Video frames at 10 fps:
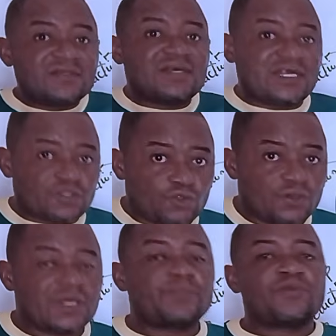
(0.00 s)
gas law
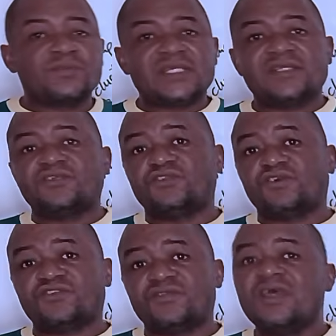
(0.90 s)
that prompted the
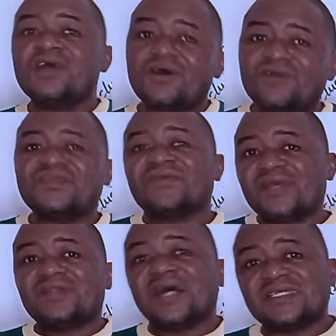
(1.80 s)
introduction of the
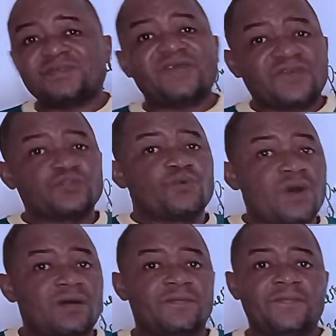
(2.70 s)
real gas by van der
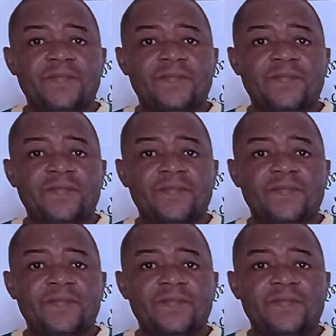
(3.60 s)
Waals.